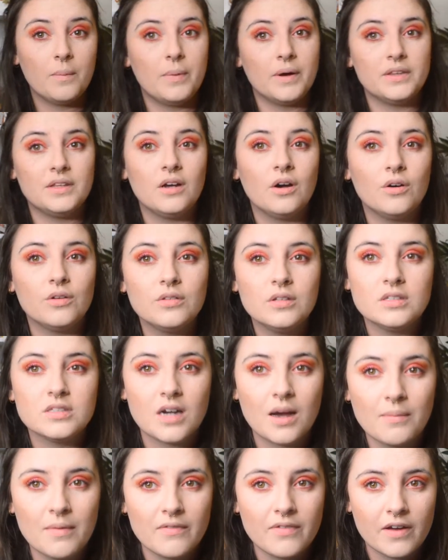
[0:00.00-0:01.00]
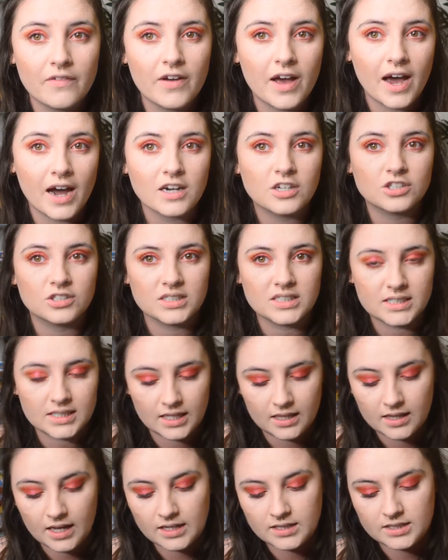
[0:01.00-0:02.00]
but the only time I've ever actually
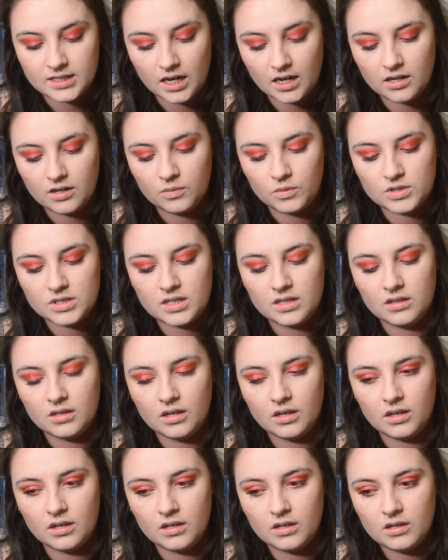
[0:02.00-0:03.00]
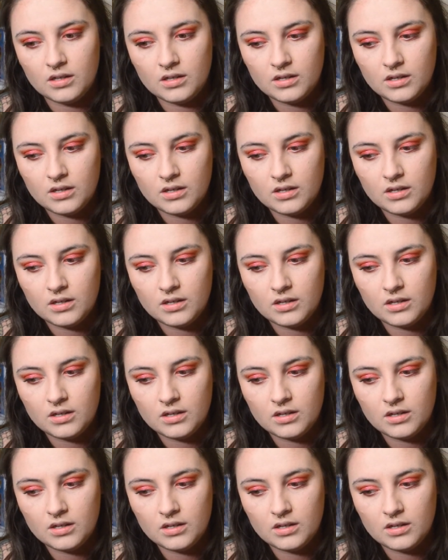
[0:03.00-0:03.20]
seen that done was in the...